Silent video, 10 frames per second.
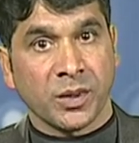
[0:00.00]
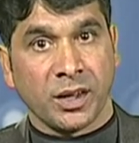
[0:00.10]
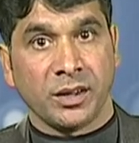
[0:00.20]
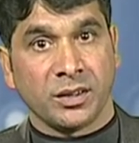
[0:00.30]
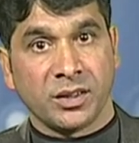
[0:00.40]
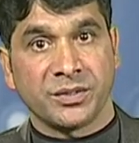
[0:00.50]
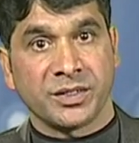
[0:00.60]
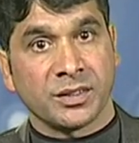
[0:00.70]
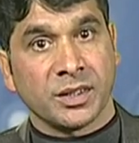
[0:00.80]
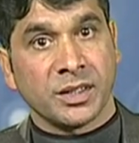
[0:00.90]
and
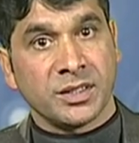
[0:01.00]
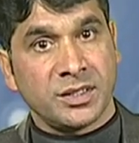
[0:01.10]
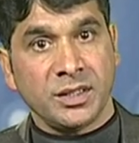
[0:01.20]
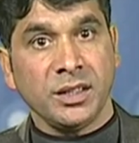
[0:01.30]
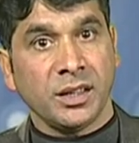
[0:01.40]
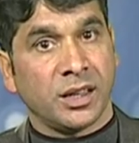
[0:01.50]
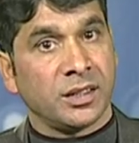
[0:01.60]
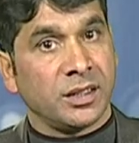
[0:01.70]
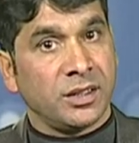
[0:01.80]
after seeing and